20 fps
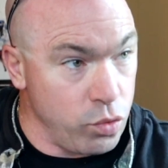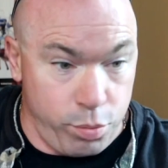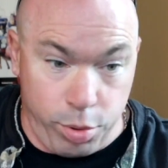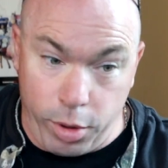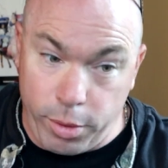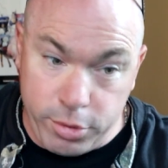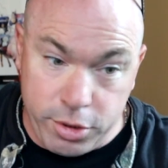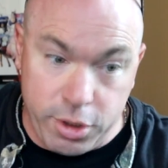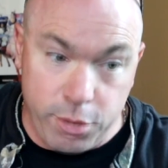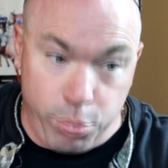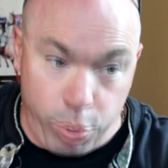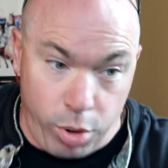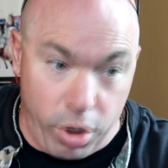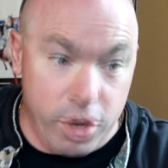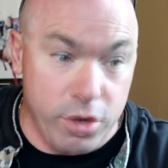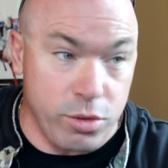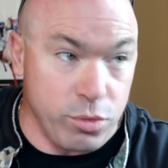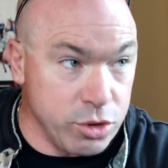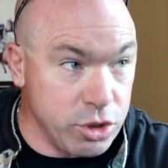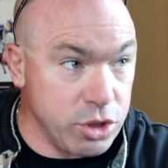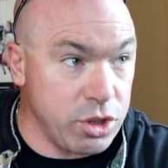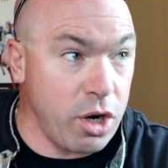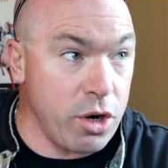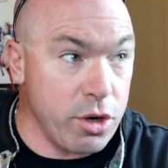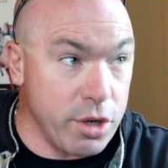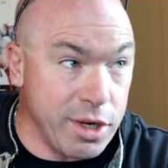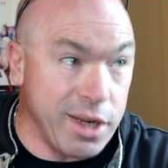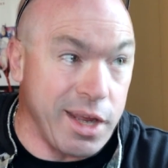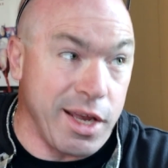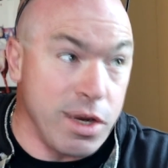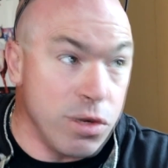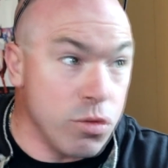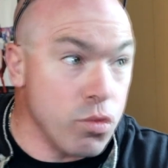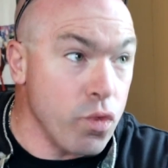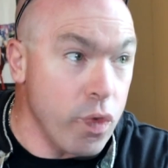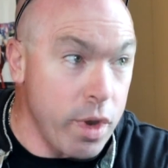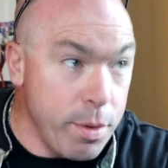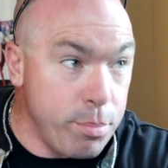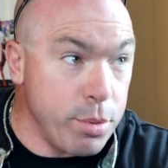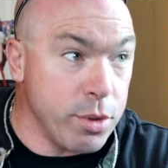The Republican Party was started
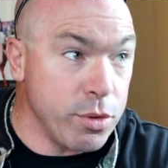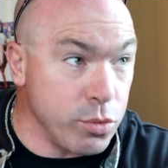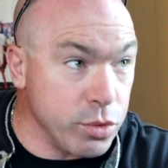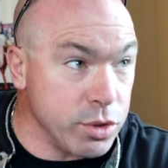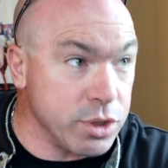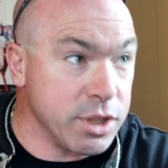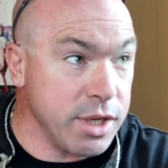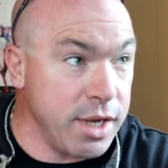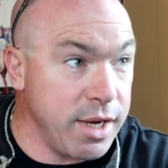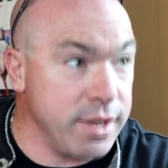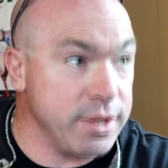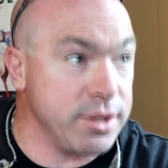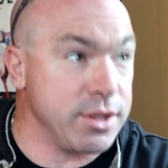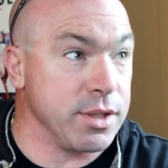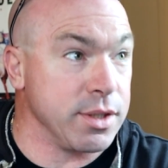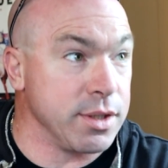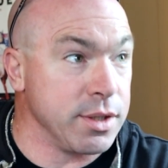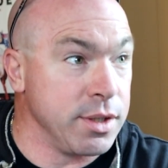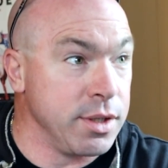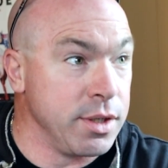in Ripon, Wisconsin,